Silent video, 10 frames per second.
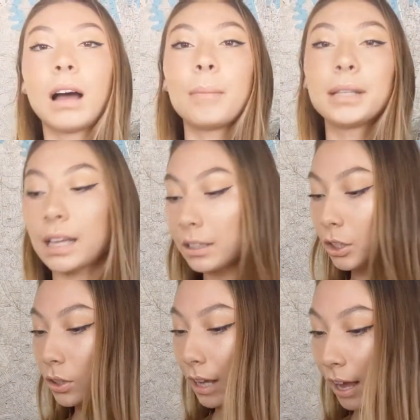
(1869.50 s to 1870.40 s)
I'm excited
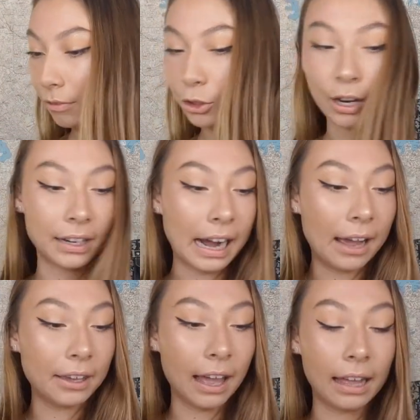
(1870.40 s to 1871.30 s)
to use it. I haven't tried it
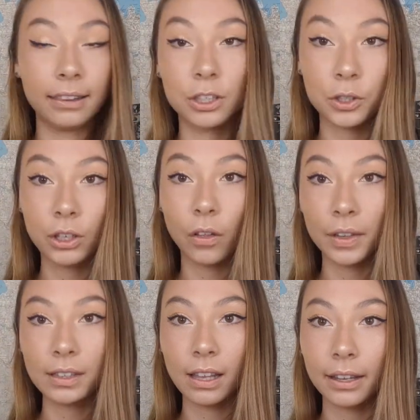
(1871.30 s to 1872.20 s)
out yet. I literally got
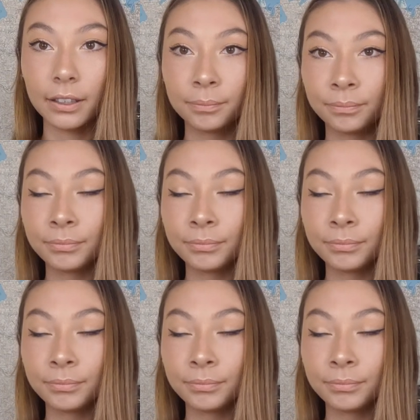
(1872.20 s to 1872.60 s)
this like